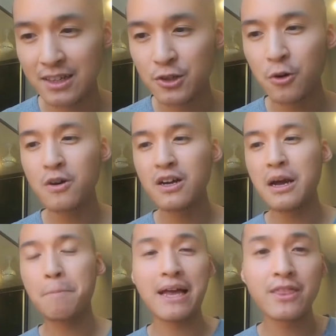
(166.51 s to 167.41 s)
So
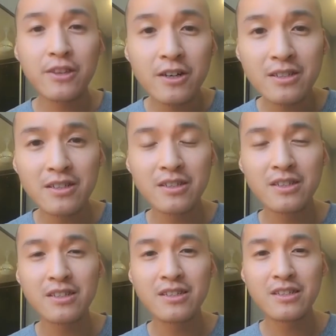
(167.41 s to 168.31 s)
Petros,
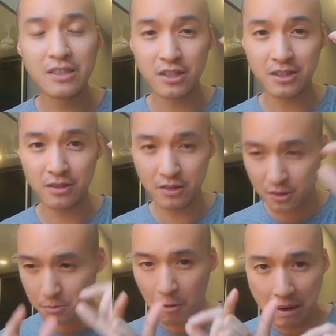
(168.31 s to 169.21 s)
the
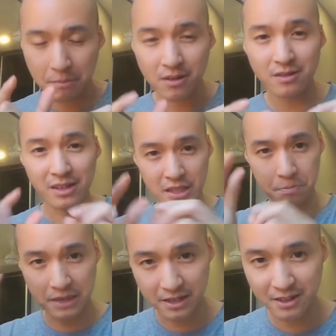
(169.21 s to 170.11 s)
small pebble, is
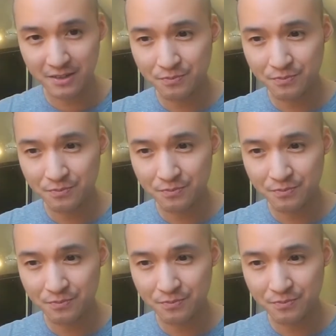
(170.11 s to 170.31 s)
Peter,